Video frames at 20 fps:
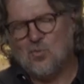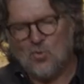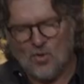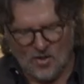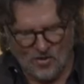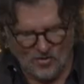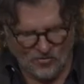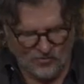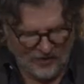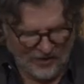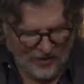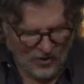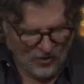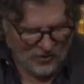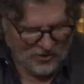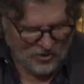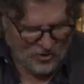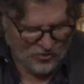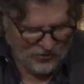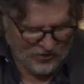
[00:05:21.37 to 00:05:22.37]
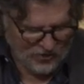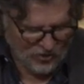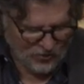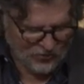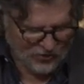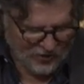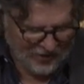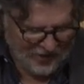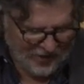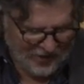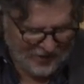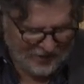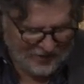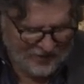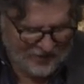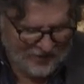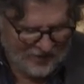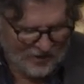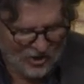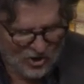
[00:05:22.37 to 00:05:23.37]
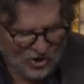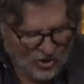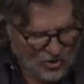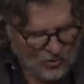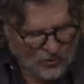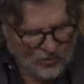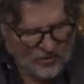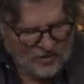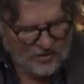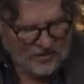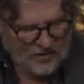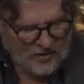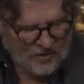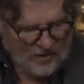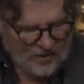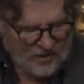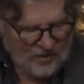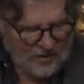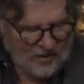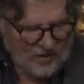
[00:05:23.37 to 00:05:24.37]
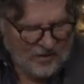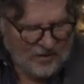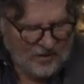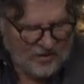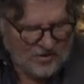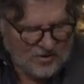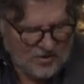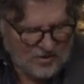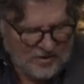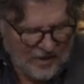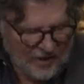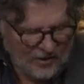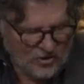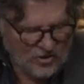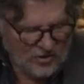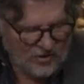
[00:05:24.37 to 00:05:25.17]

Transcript: like the wallflower and you feel forgotten and alone this is